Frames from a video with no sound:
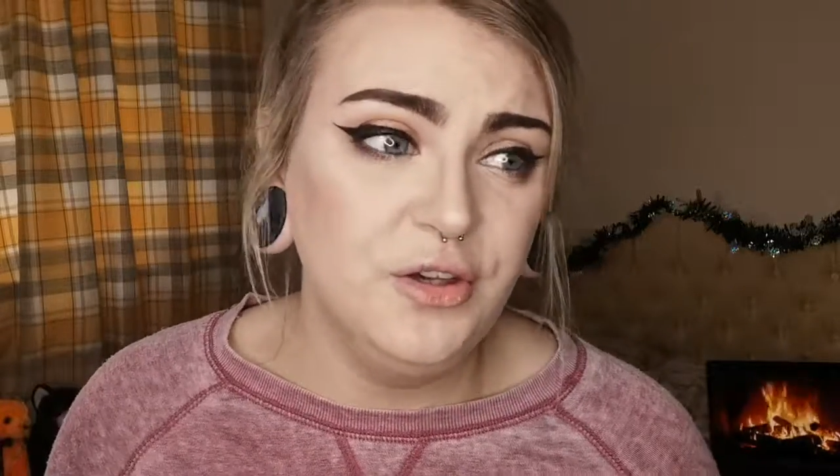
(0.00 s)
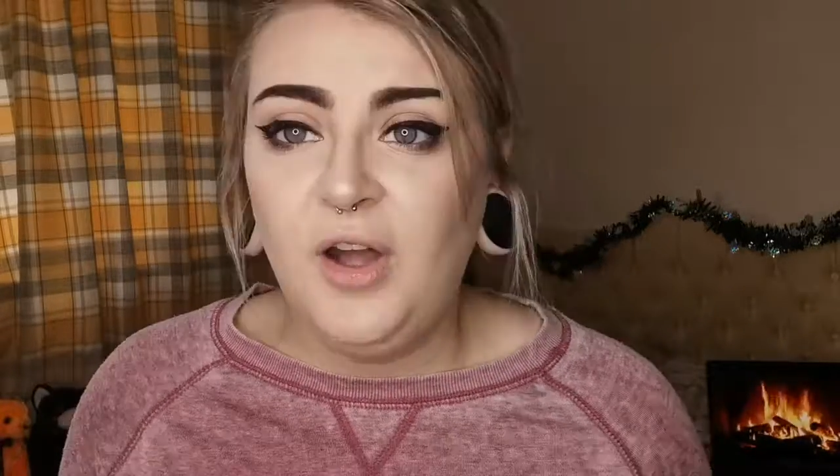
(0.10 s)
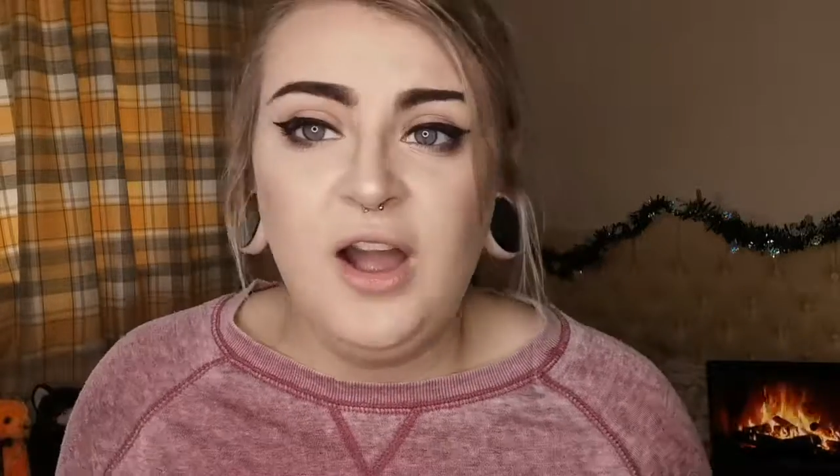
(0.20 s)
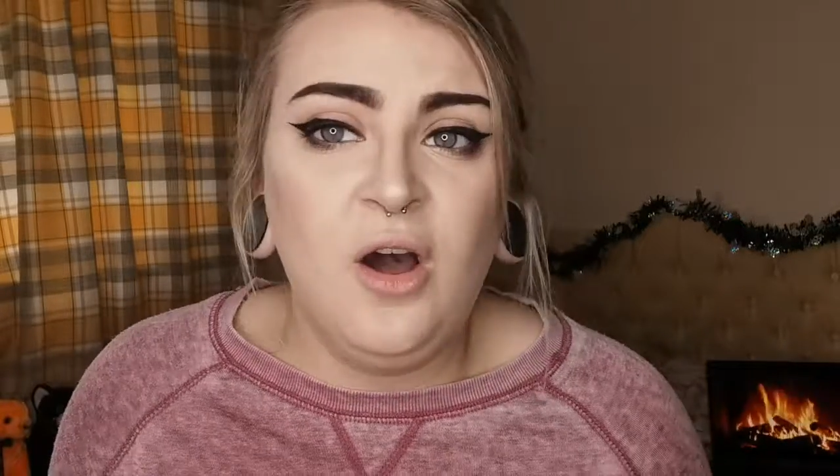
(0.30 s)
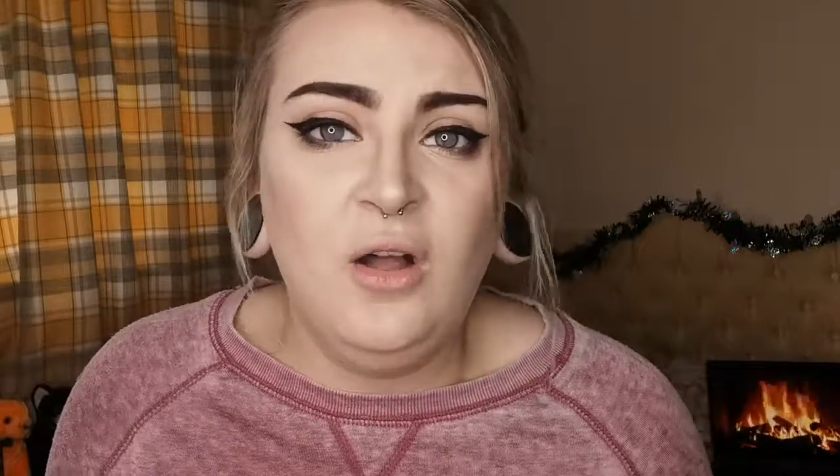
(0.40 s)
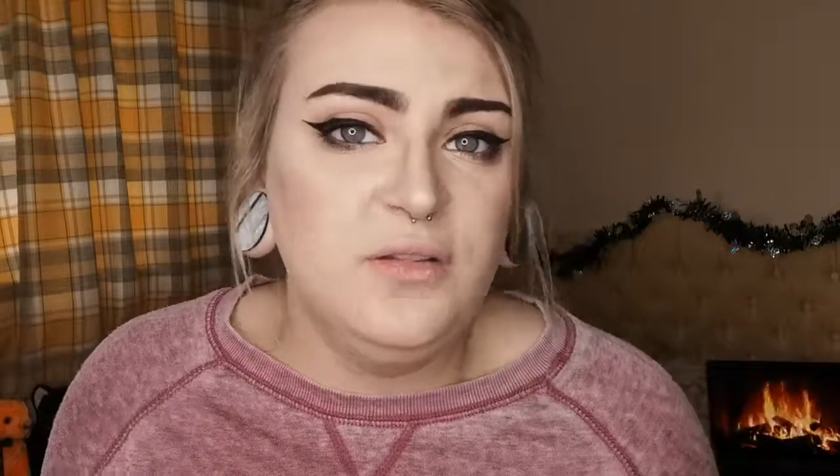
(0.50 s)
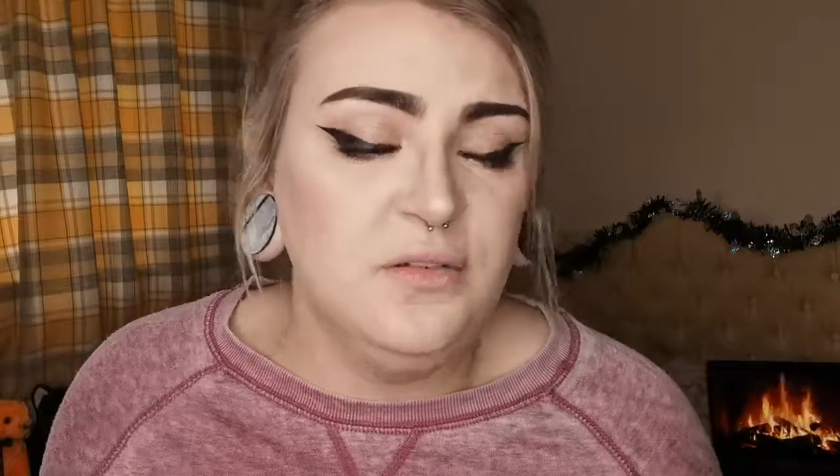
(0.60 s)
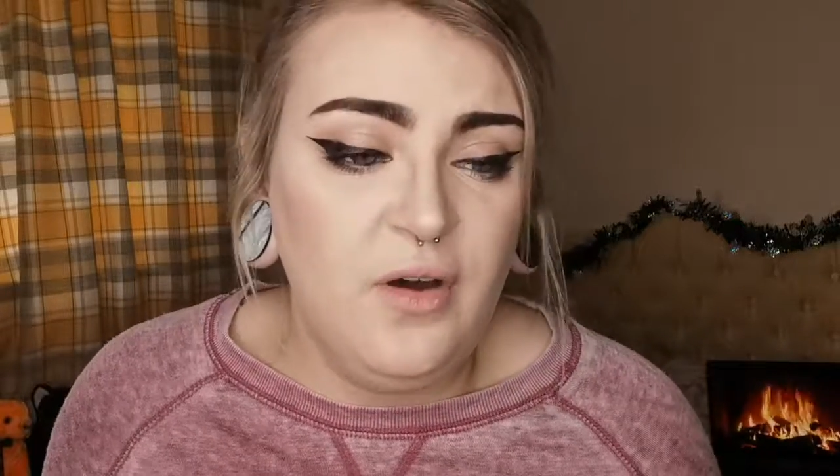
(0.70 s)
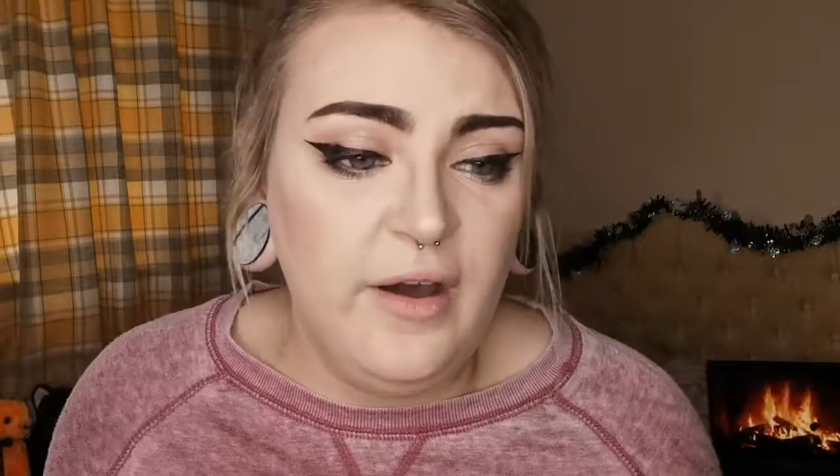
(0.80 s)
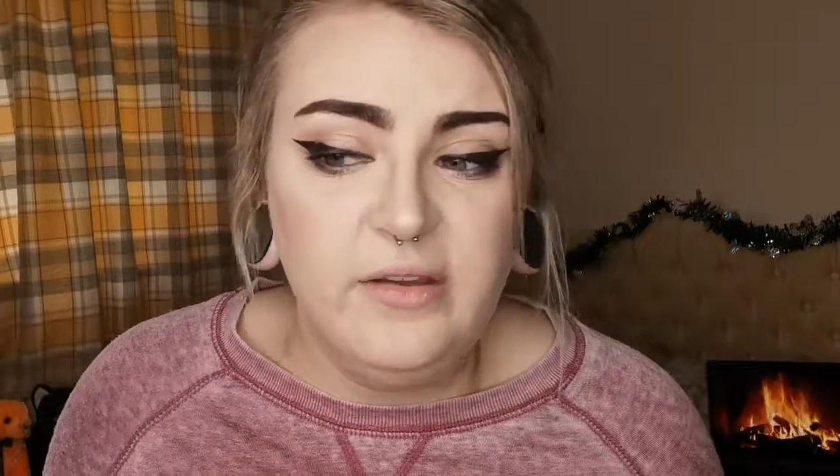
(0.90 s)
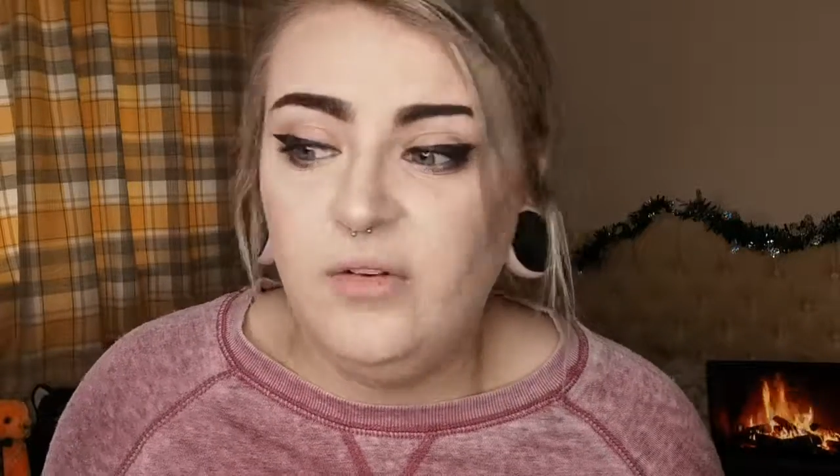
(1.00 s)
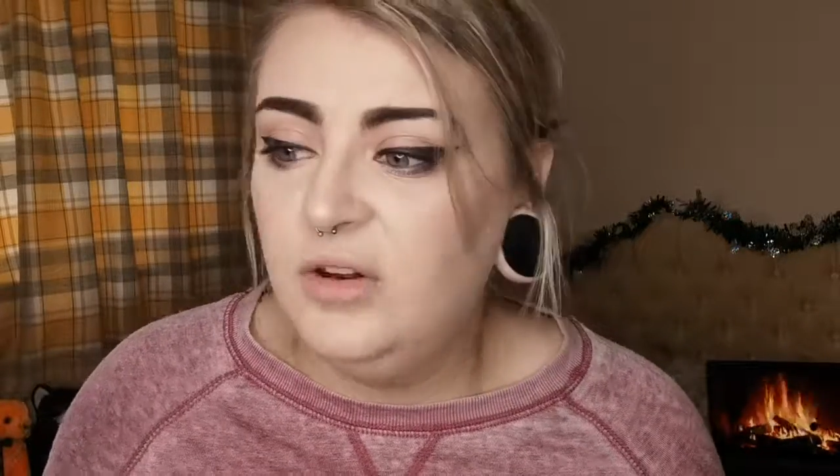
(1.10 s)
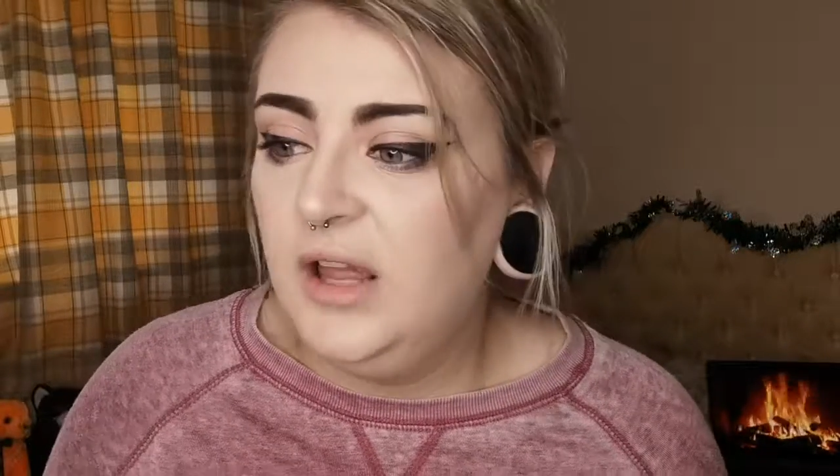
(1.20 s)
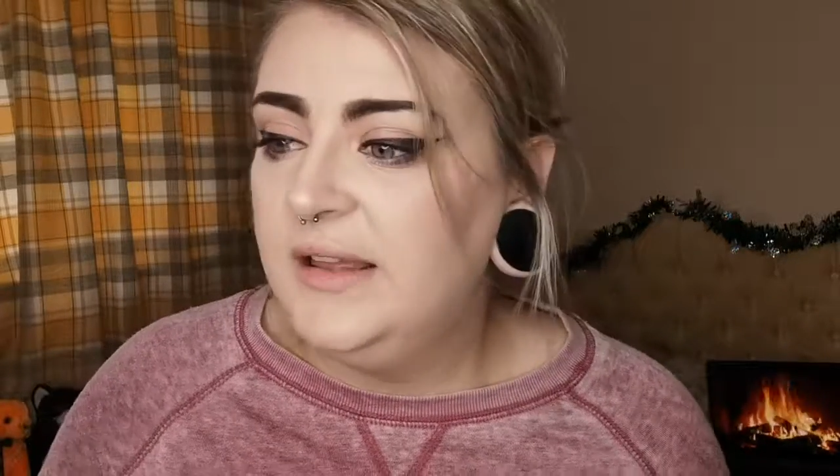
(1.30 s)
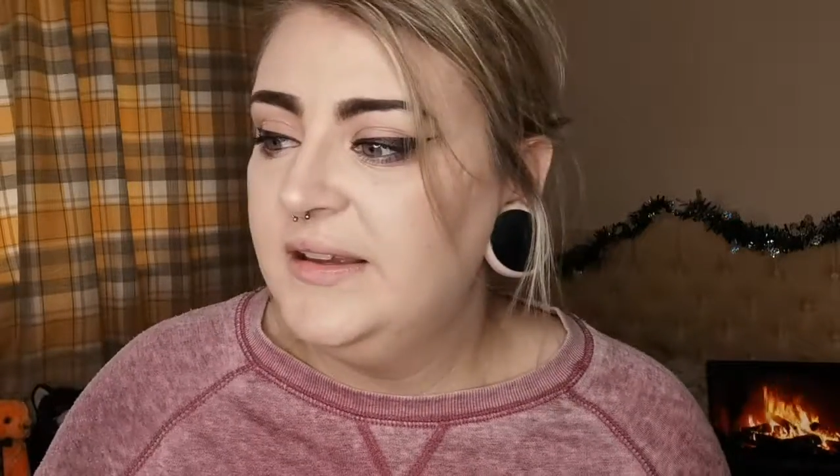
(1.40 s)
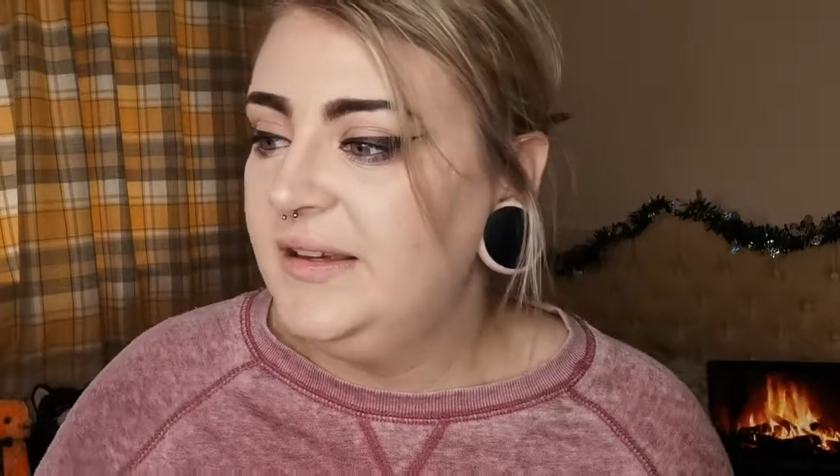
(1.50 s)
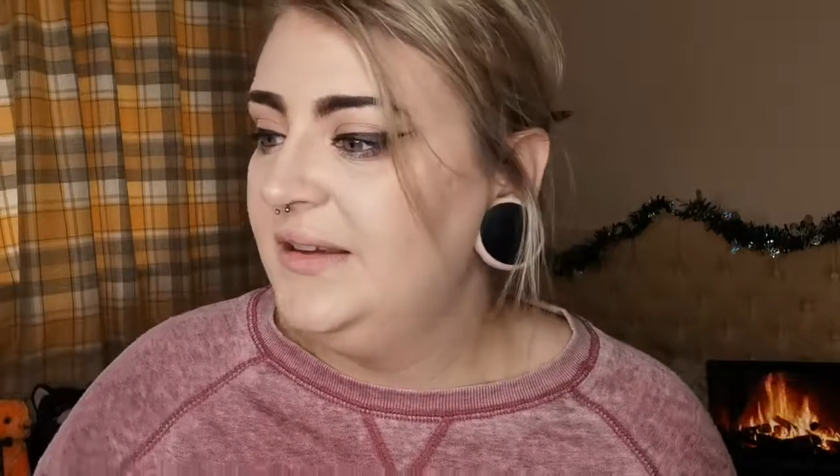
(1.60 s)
I can't survive on, like,